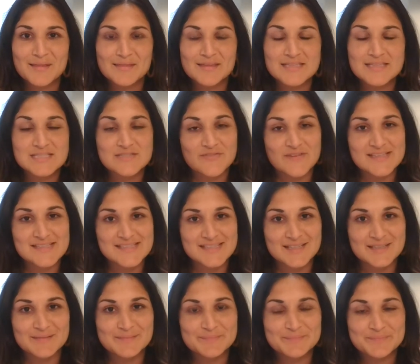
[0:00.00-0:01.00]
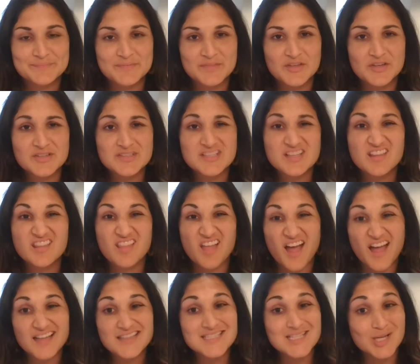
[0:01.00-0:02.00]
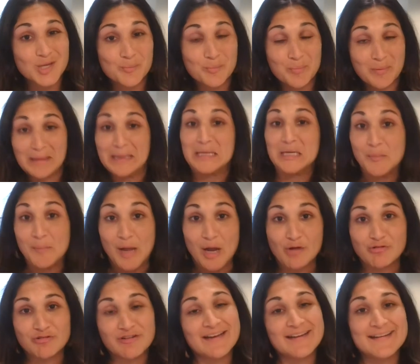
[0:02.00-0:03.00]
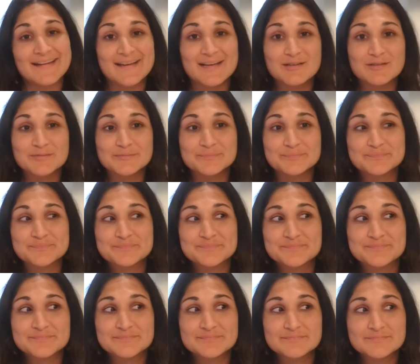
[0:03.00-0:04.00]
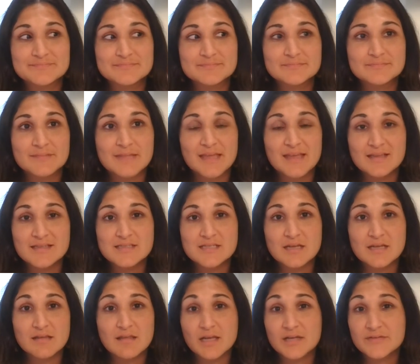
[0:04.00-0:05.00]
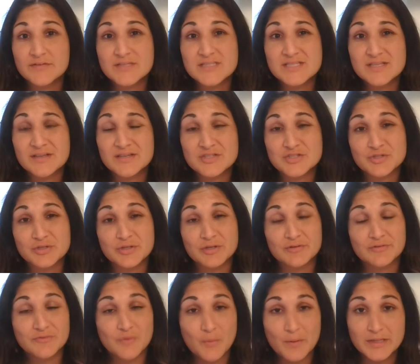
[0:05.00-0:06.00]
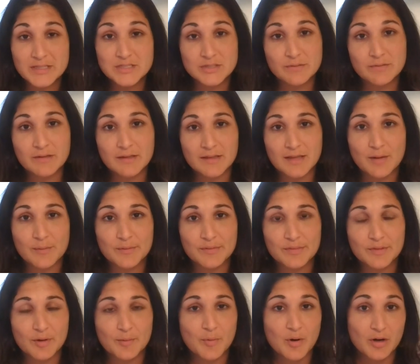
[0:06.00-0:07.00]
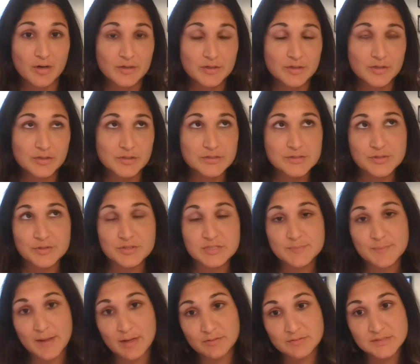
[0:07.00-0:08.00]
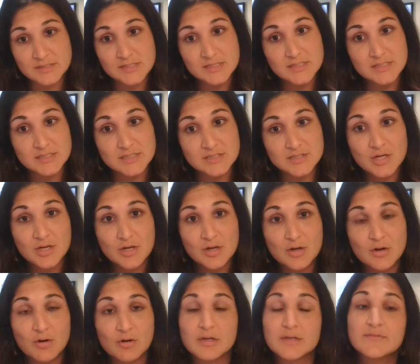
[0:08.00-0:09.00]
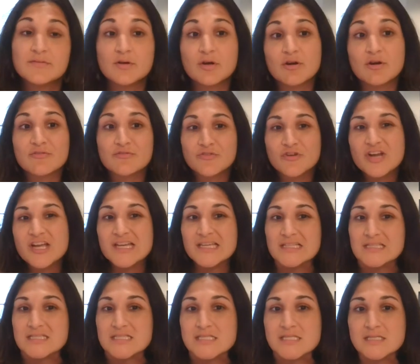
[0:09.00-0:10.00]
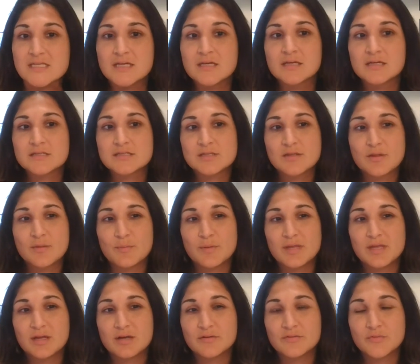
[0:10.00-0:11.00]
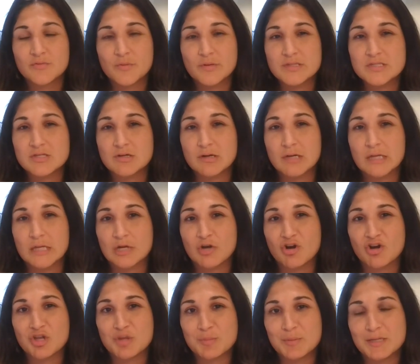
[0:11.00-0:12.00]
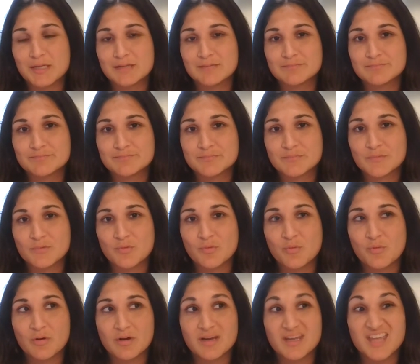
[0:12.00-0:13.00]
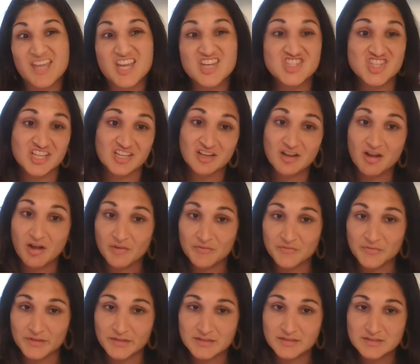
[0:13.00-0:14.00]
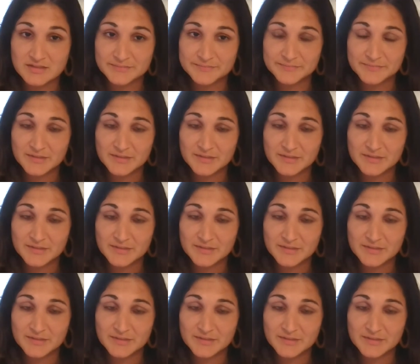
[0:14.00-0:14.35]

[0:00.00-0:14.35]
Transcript: Let's face it, there's a lot to complain about right now. And a lot of us actually avoid doing that with our partners, our spouses, or even our friends so that we can avoid starting an argument or engaging in conflict.